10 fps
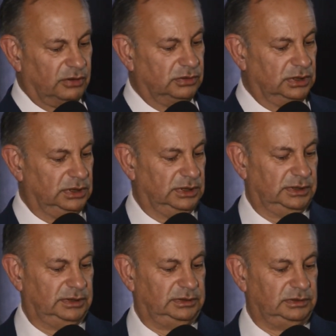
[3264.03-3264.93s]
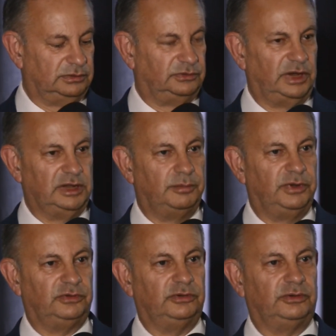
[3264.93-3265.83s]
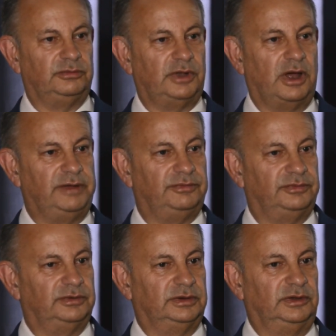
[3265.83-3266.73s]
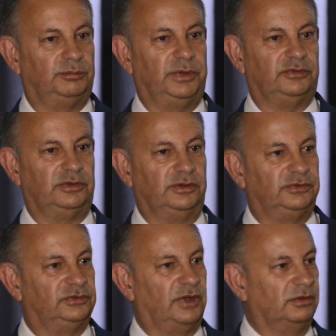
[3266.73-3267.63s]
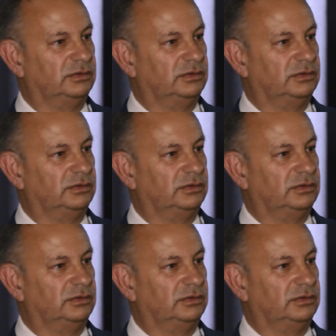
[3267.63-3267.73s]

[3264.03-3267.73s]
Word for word: So you could say the business of life is business.